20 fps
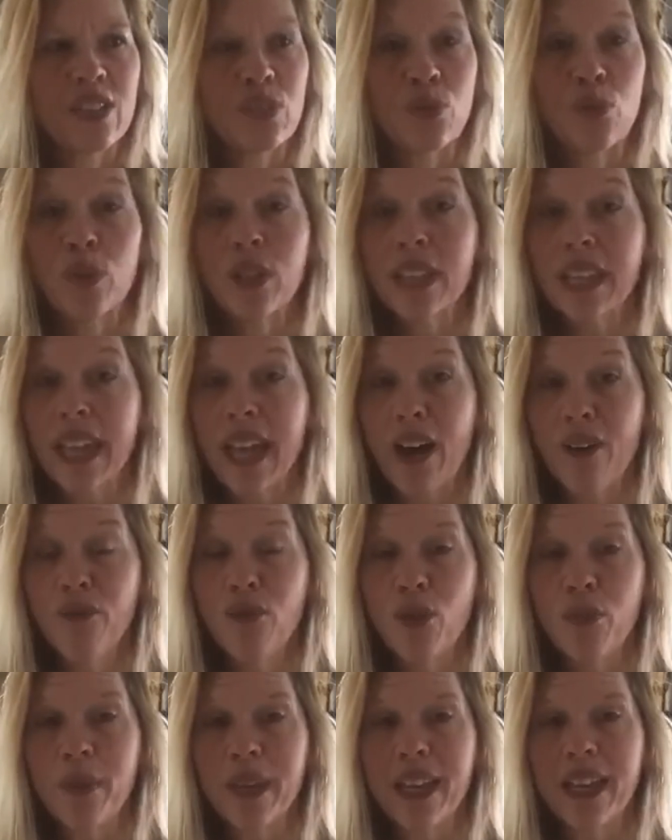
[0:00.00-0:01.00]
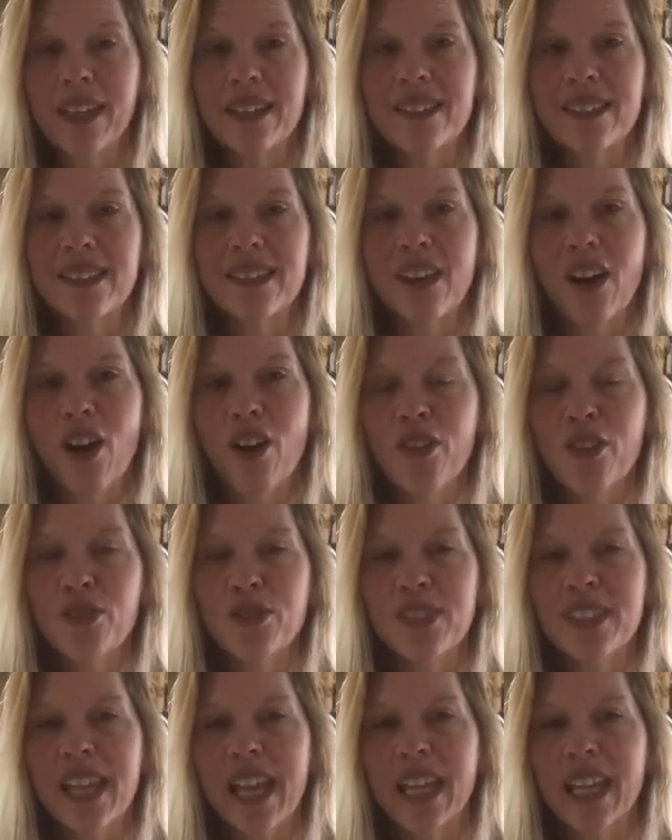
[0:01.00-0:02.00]
it's really helpful, because all
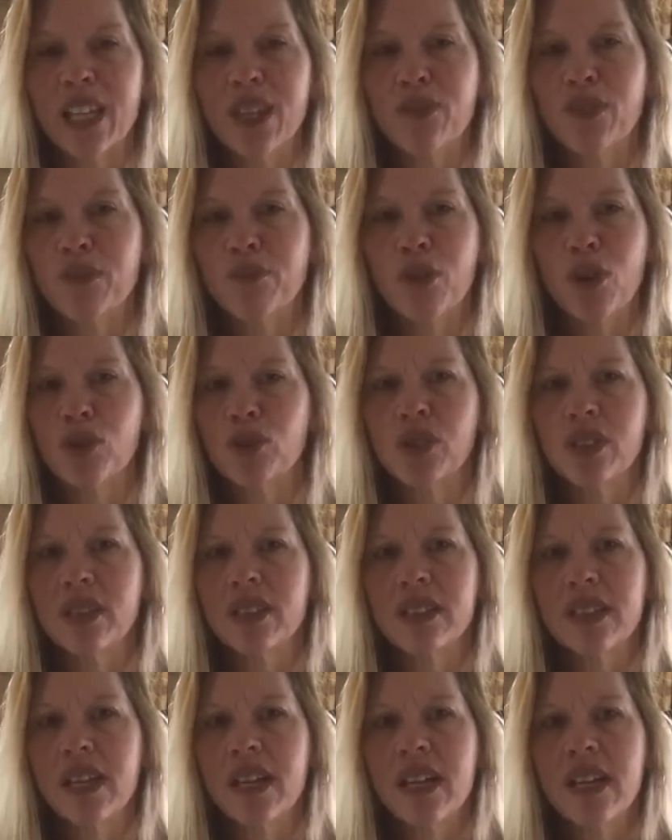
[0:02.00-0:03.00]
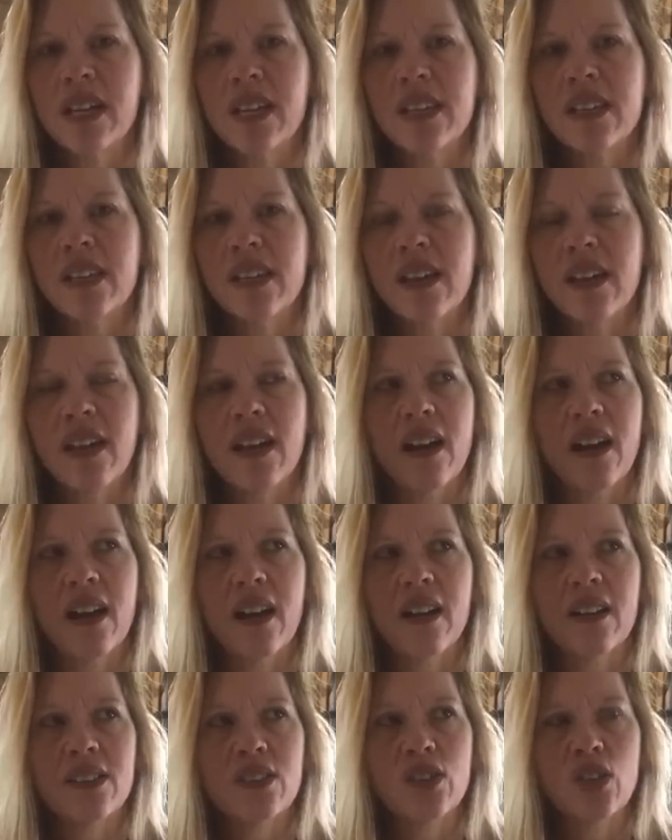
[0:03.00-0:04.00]
those negative emotions
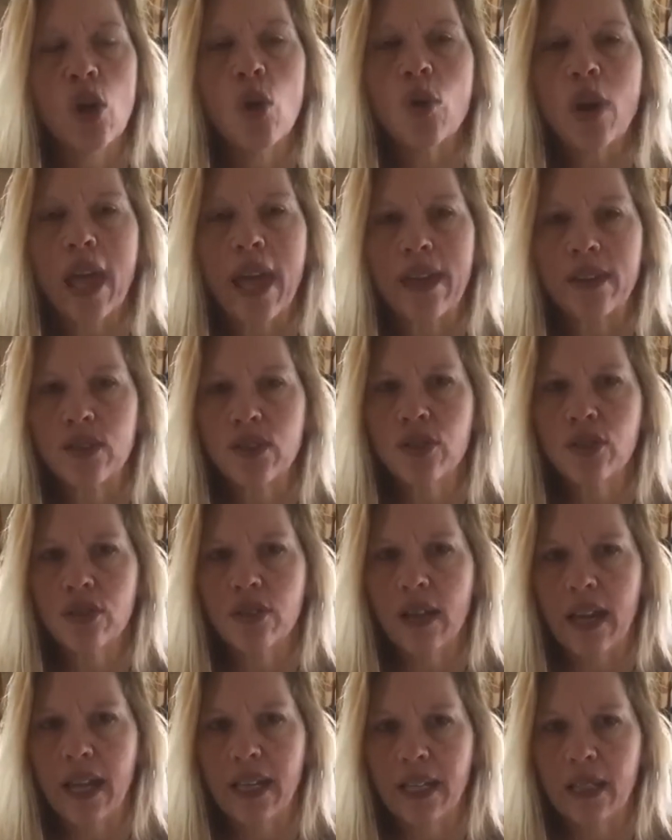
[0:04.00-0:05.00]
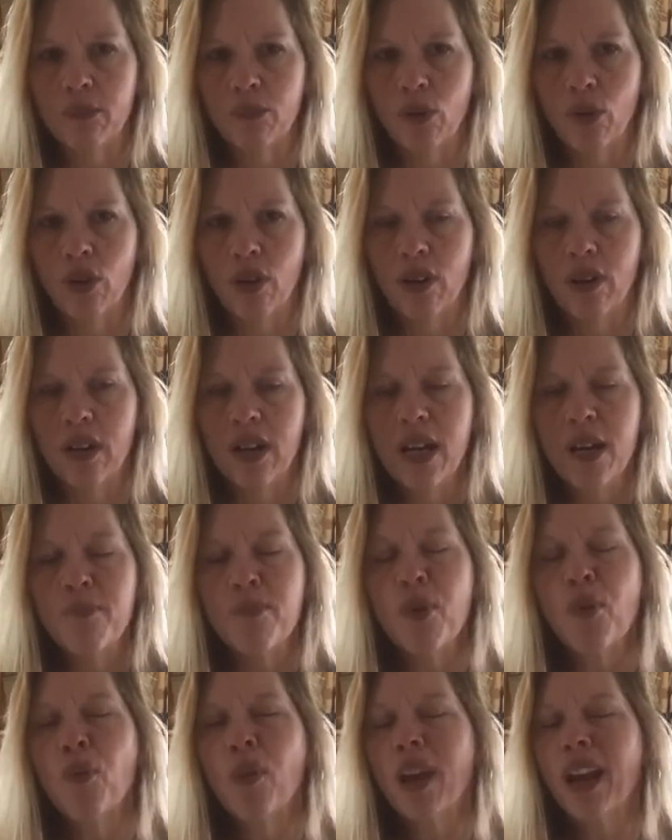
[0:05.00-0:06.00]
don't enter anymore.
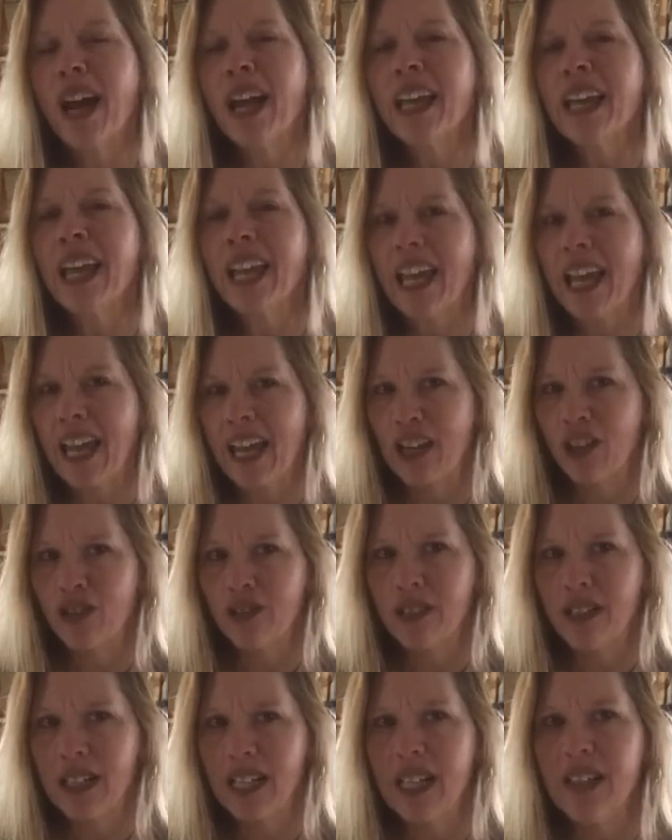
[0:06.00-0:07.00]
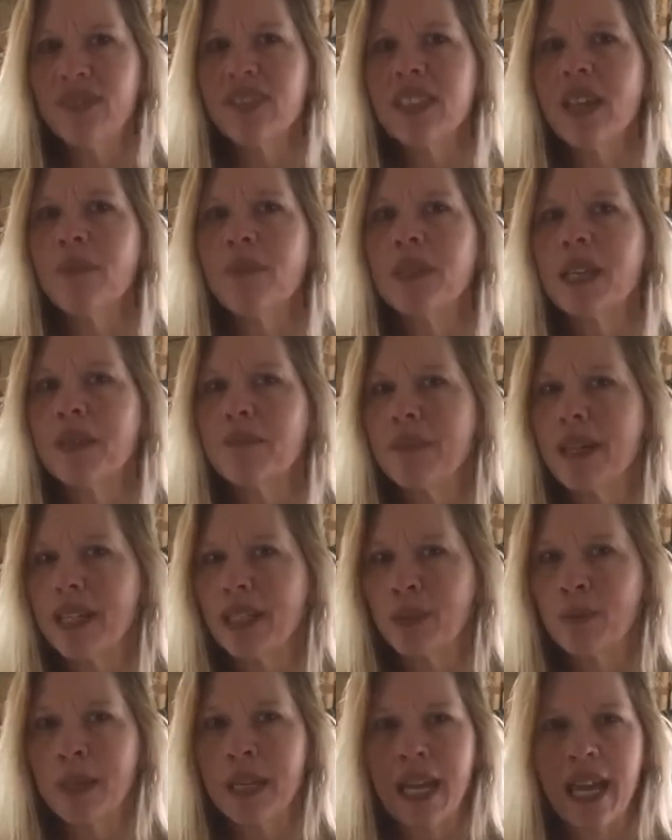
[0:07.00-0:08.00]
But when I get angry, if something
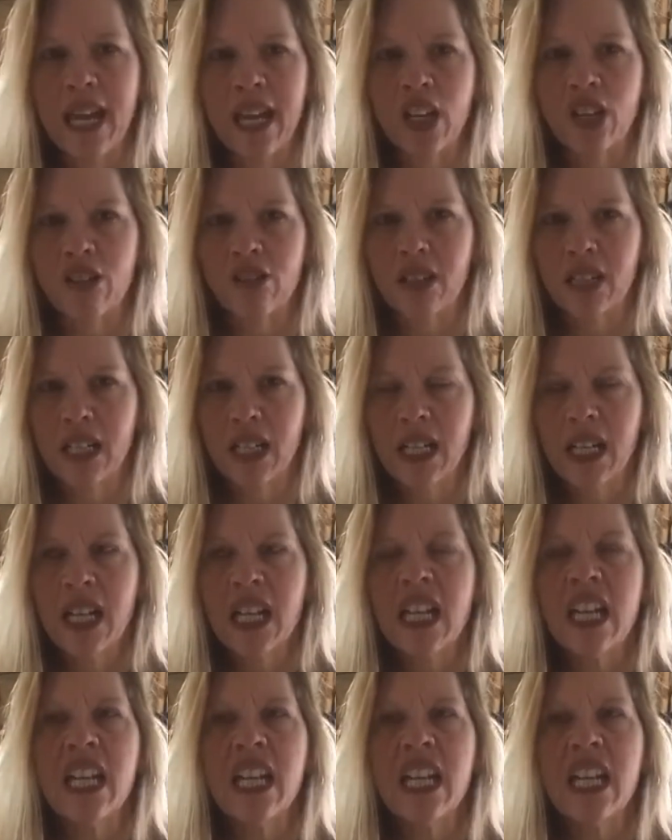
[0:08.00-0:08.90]
makes me angry,